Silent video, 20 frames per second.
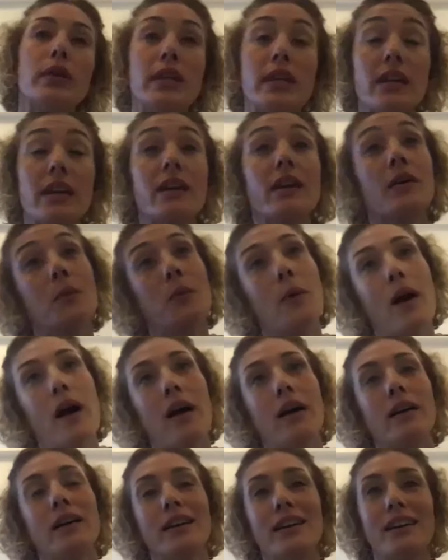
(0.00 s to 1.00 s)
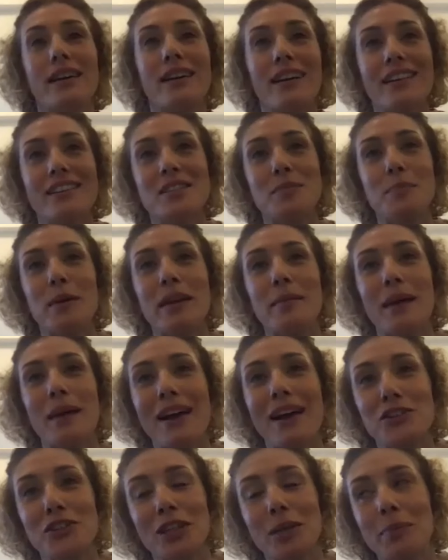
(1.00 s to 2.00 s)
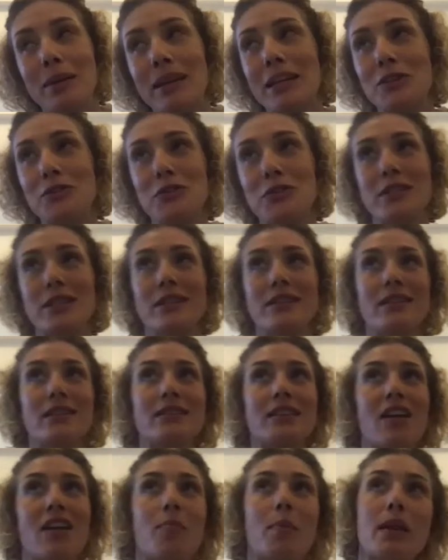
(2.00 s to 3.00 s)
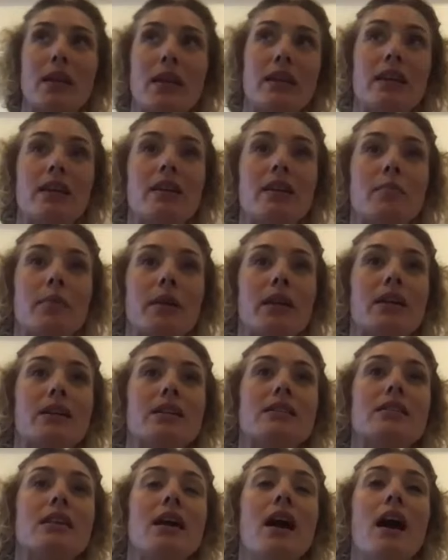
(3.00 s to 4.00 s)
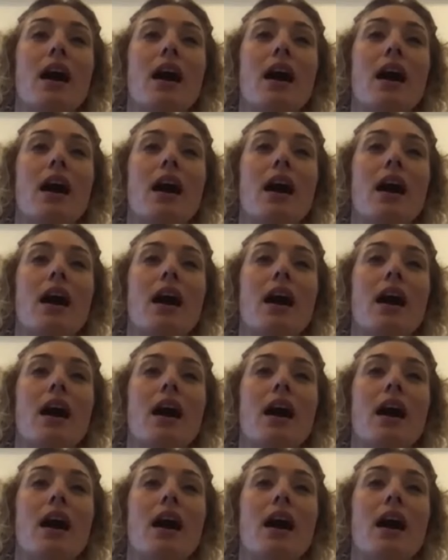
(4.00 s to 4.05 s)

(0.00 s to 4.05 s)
here, well, it's been actually a bit interesting since I've been here because